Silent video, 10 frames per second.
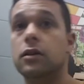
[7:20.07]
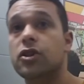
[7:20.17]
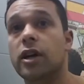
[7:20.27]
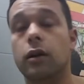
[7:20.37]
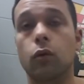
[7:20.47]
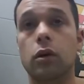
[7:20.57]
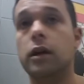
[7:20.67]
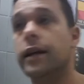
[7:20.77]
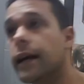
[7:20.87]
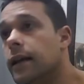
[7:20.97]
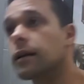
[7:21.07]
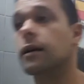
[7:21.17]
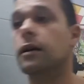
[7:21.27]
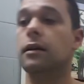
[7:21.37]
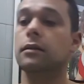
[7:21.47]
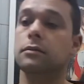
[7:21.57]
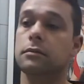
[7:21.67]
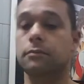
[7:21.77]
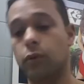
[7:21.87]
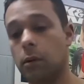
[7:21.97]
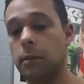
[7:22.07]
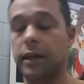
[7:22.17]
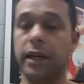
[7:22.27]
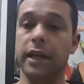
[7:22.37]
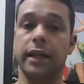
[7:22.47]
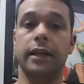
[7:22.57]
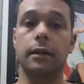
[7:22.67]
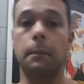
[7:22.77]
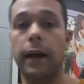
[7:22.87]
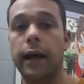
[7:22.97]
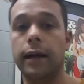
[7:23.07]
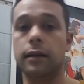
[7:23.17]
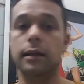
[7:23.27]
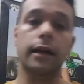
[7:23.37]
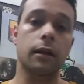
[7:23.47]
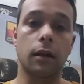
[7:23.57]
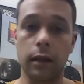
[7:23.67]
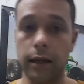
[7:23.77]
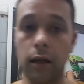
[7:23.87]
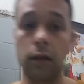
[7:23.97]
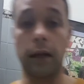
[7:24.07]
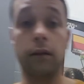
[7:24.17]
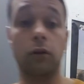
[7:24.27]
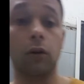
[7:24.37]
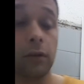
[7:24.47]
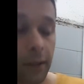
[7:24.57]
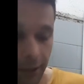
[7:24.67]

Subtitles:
shadow work and probably hitting the bag a little, I don't know.